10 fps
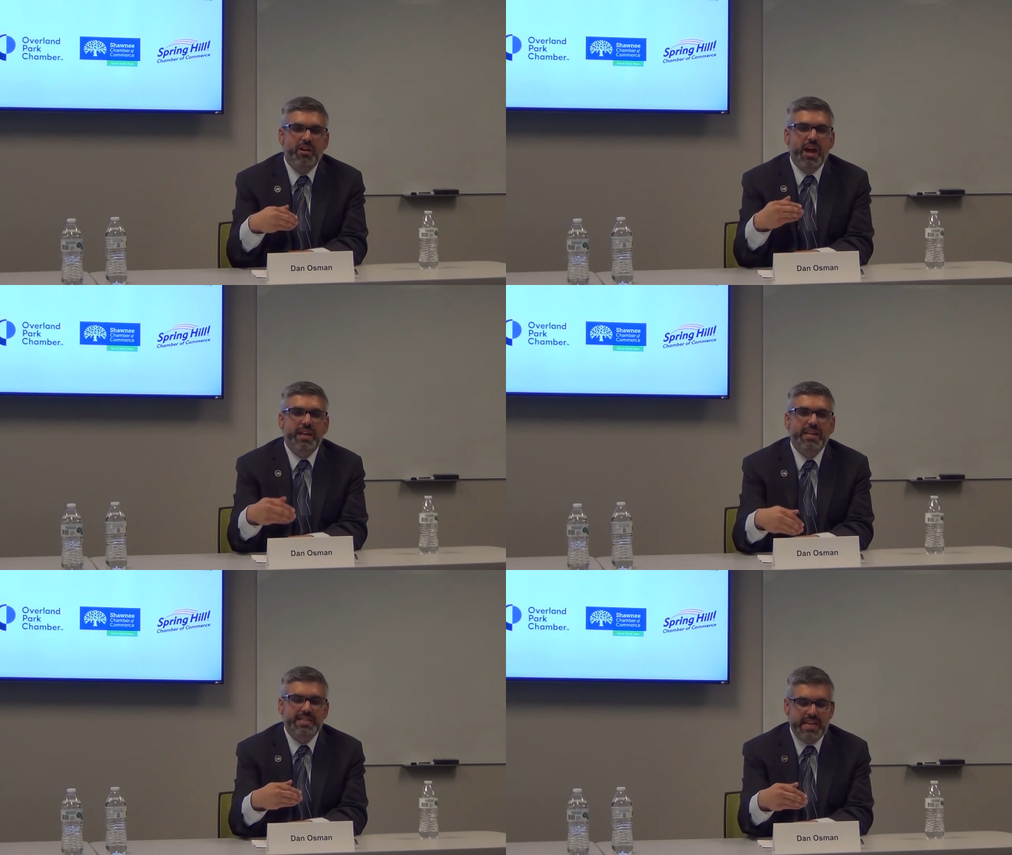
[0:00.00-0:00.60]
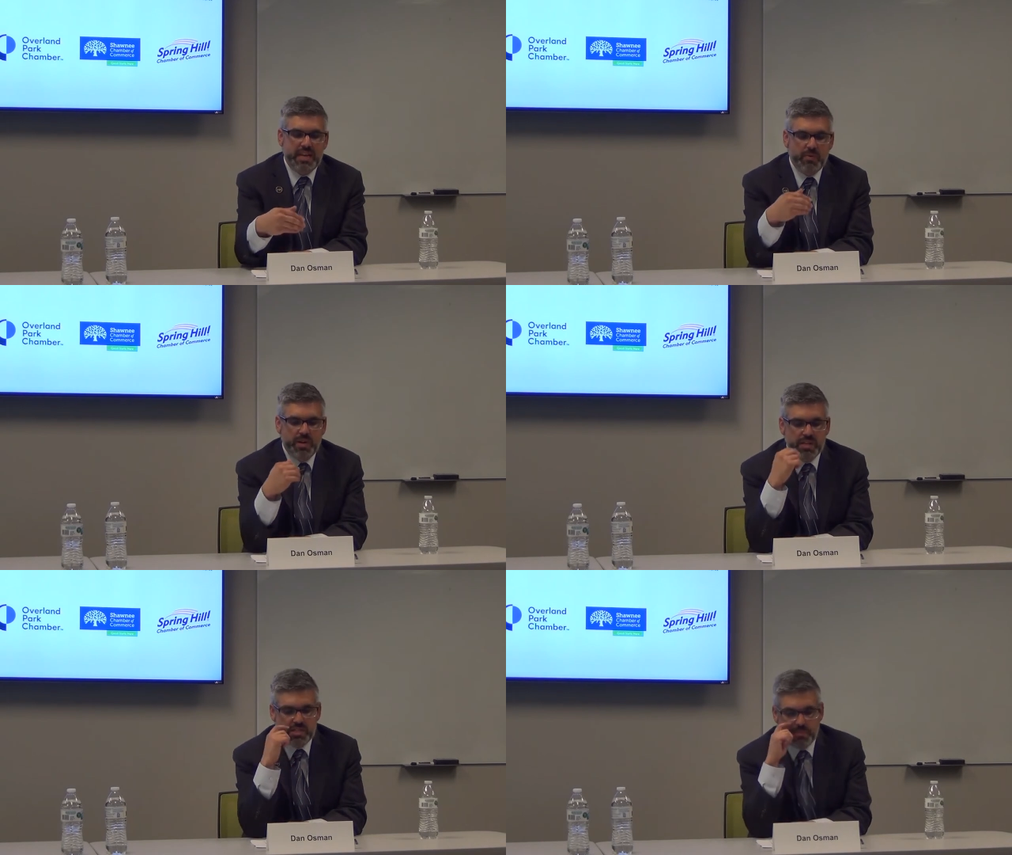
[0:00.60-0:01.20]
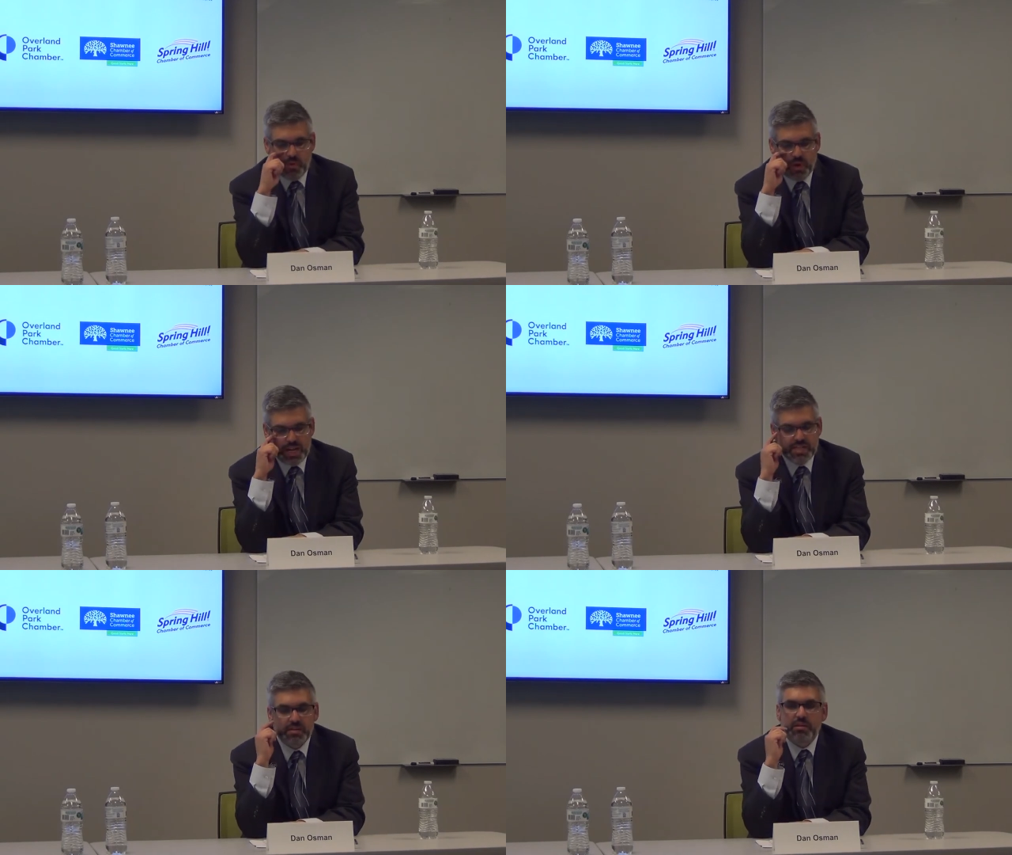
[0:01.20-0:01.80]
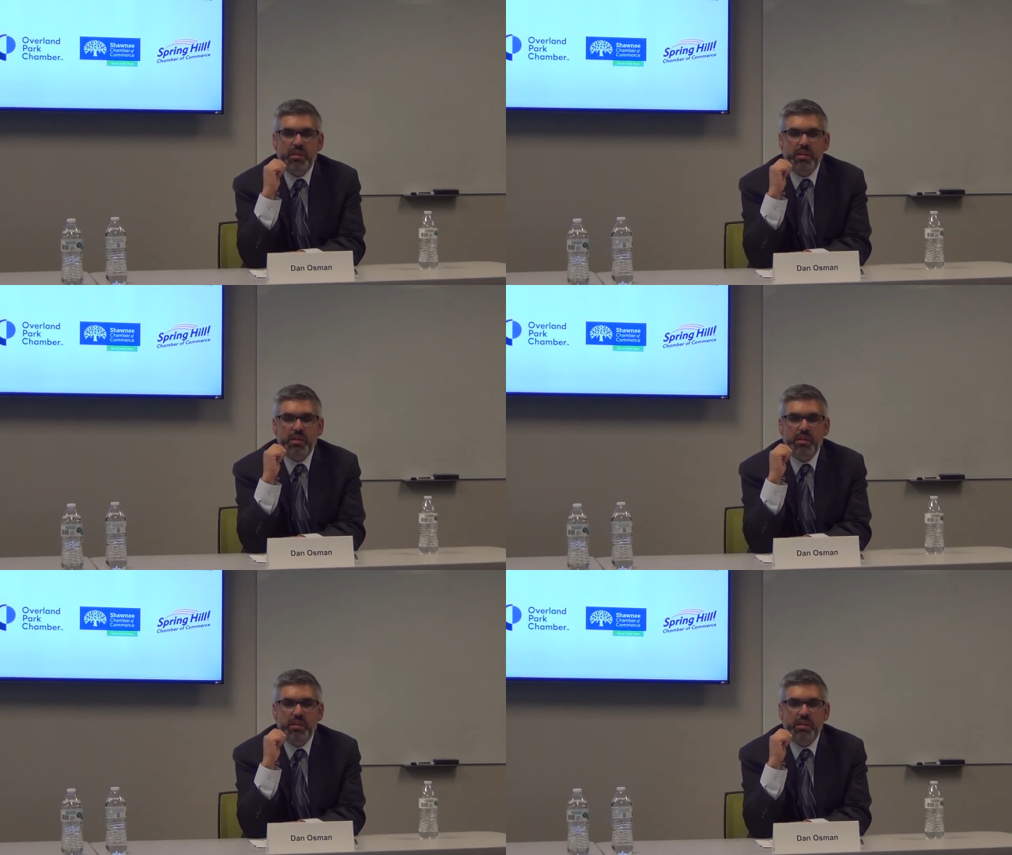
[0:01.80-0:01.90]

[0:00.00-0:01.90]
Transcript: are not continuing to support it,